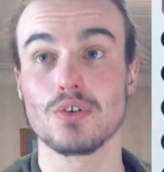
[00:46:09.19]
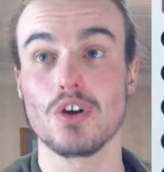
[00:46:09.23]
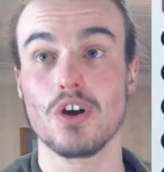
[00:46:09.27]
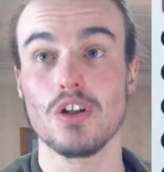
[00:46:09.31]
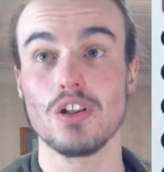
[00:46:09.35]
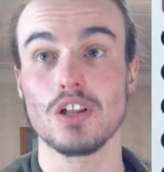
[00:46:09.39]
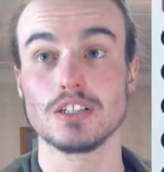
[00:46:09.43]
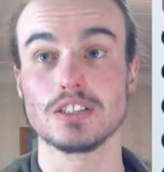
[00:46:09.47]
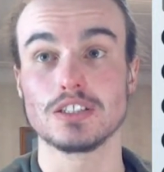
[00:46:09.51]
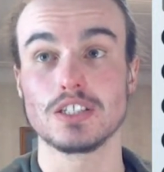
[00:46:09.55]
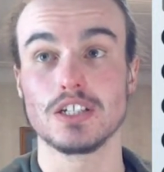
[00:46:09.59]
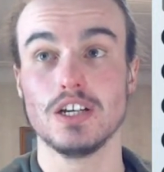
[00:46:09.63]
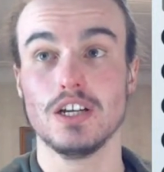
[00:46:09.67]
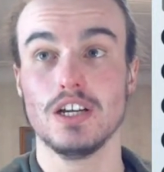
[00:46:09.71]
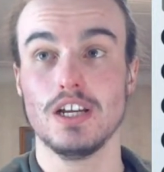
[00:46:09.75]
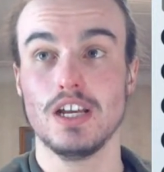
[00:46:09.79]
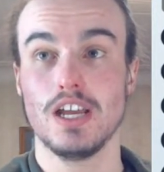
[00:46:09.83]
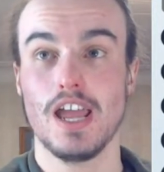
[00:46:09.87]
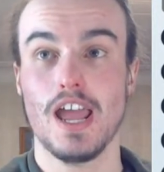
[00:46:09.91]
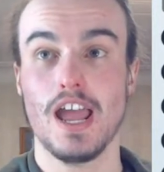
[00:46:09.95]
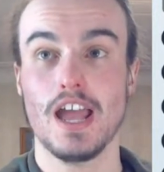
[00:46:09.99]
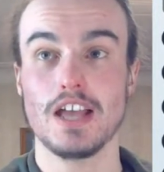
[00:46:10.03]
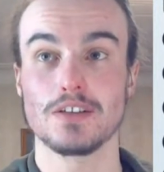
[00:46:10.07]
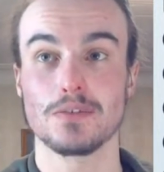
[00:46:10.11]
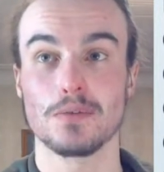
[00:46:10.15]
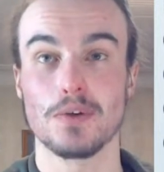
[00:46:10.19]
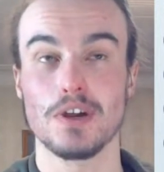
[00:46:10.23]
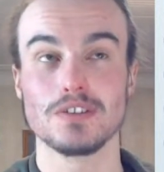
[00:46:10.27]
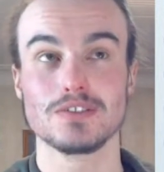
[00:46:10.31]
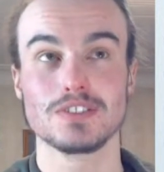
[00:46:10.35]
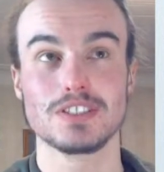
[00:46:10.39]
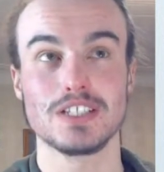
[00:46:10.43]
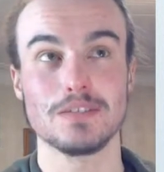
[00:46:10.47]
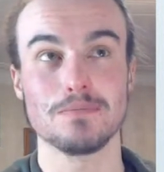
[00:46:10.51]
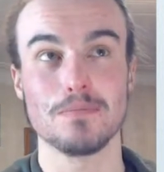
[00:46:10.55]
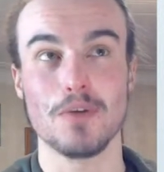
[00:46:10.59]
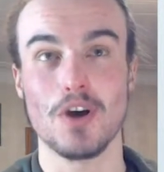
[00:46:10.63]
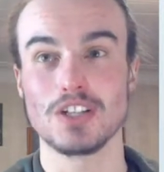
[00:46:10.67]
college, as well,
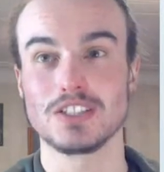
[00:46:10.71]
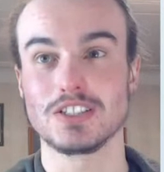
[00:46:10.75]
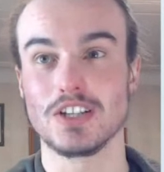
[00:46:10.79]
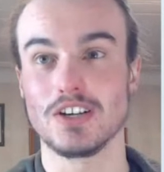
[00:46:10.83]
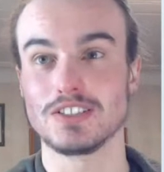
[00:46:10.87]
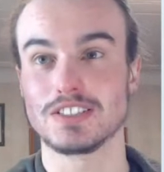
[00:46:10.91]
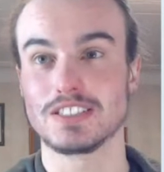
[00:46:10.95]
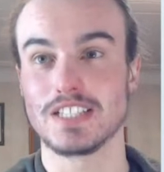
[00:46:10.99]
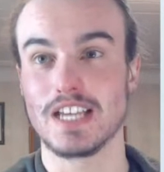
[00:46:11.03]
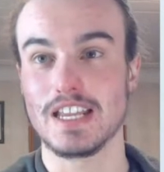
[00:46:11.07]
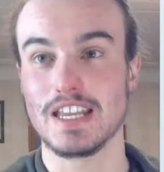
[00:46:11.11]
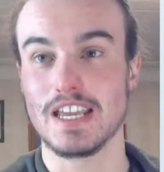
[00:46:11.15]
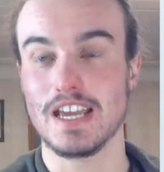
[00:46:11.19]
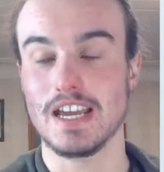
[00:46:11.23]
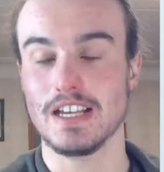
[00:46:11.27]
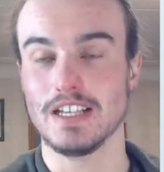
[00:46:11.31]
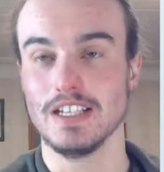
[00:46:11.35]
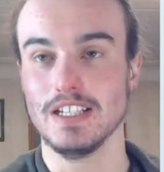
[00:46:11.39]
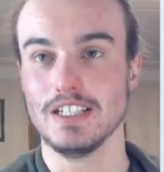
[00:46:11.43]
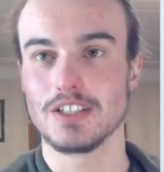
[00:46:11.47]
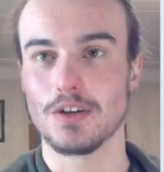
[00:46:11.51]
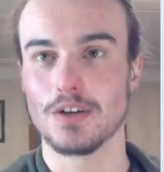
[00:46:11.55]
said Mike Jones Sr.